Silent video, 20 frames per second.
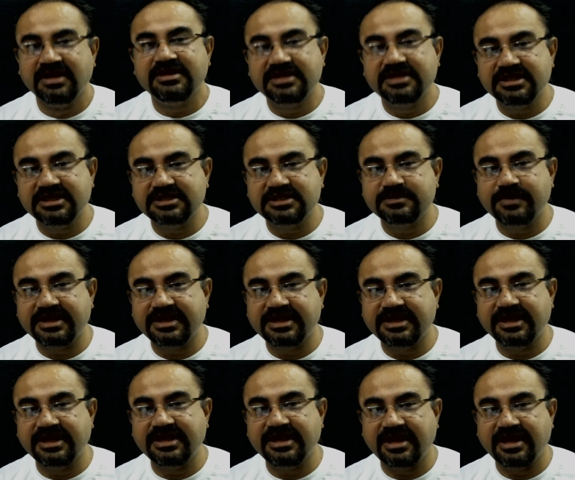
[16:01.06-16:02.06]
These
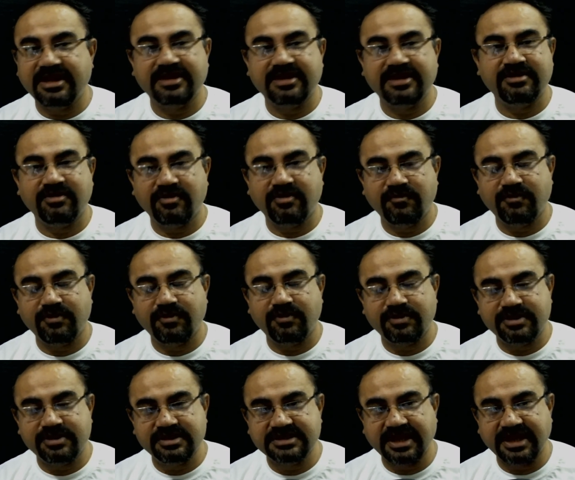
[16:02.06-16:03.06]
bacteria are known for
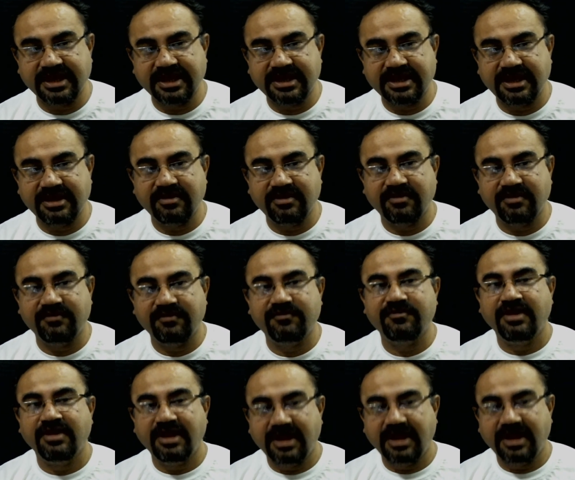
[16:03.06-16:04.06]
recycling of
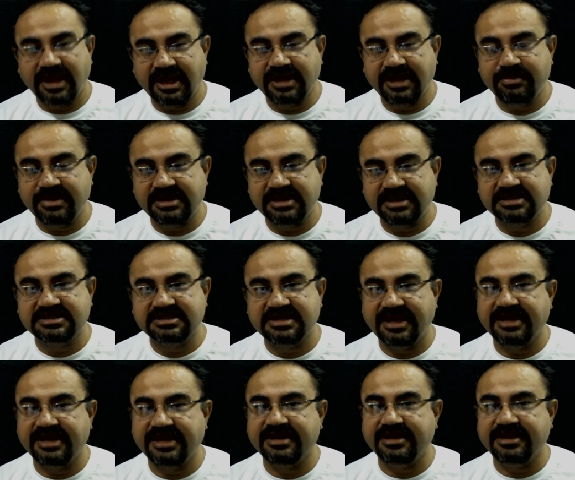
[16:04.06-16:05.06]
elements
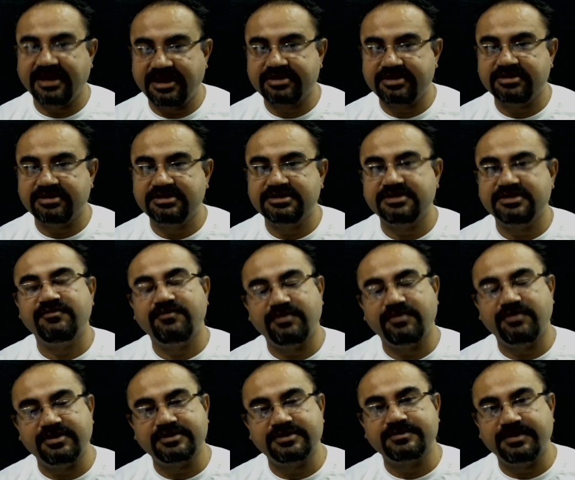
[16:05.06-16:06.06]
like nitrogen,
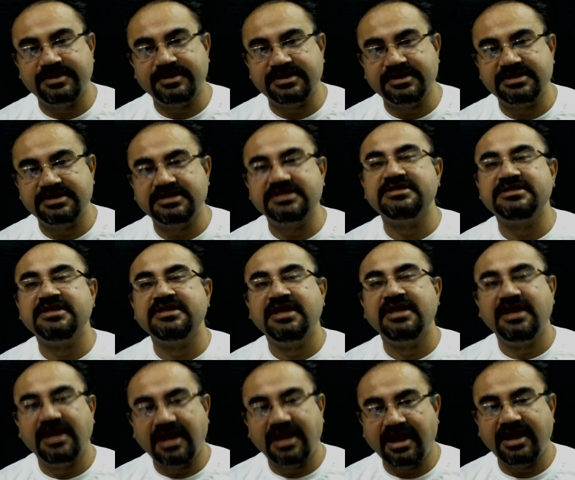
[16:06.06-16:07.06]
phosphorus,
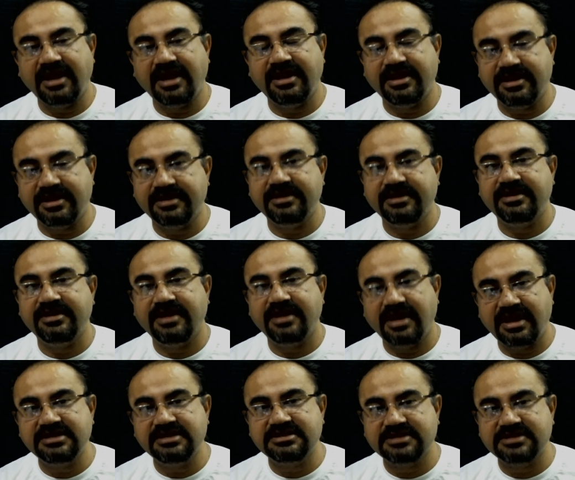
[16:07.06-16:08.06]
iron,
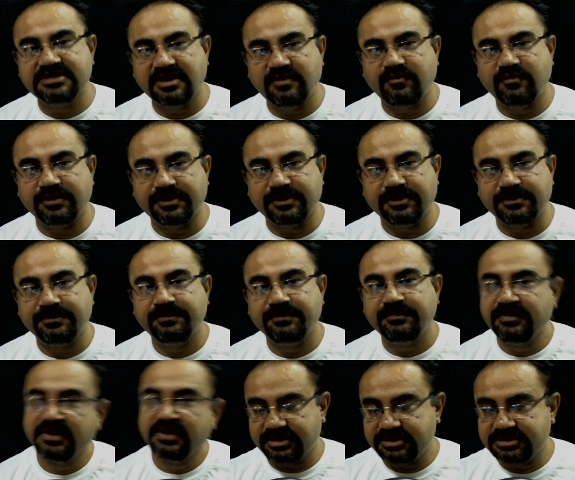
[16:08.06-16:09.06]
and sulfur.
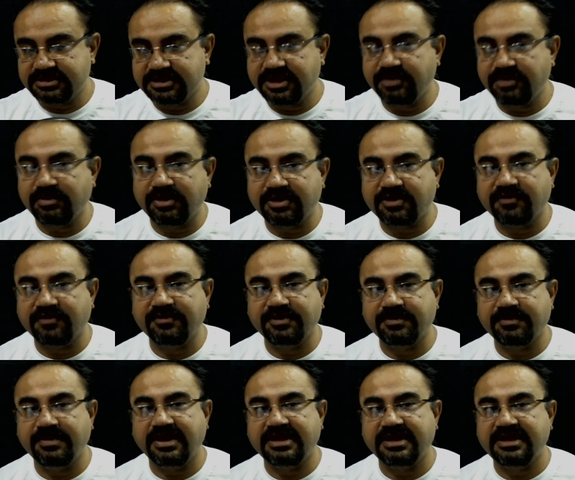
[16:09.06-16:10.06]
These chemotrophic
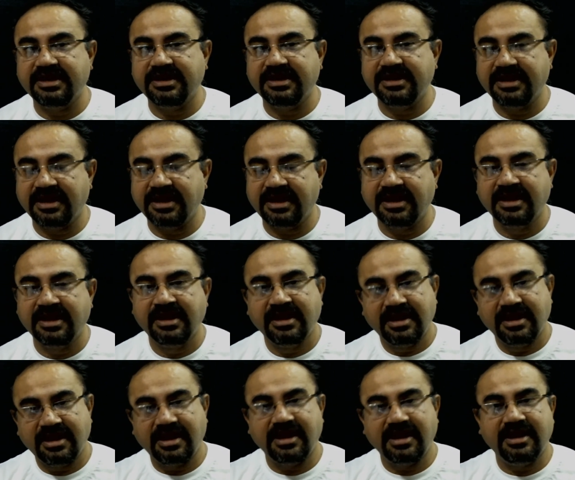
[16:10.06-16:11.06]
bacteria
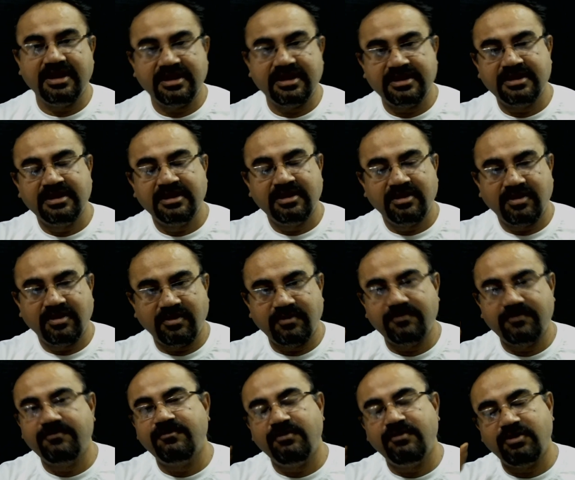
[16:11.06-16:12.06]
are
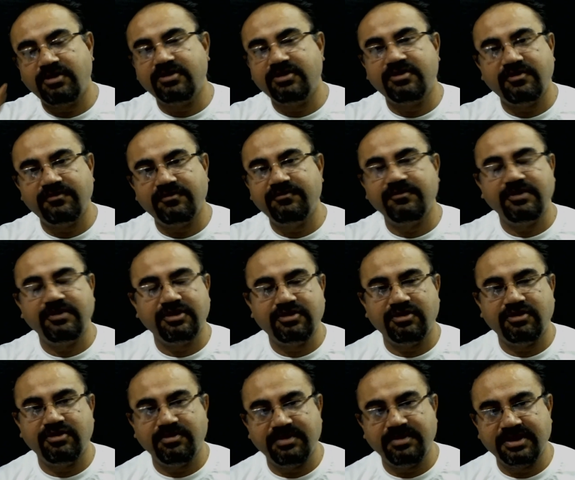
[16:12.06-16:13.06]
of lot of
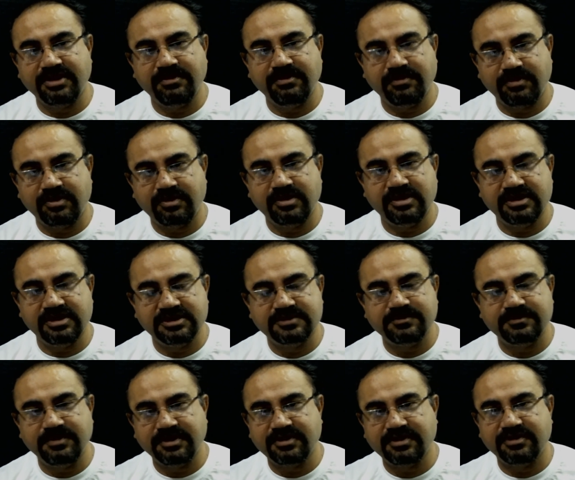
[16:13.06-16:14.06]
economic importance
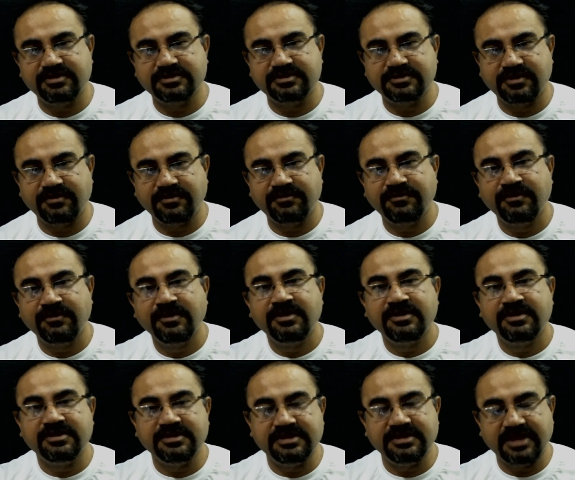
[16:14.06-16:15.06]
because of
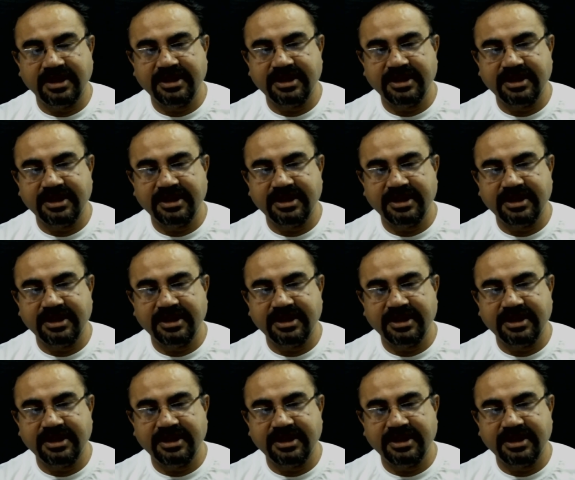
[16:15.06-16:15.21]
their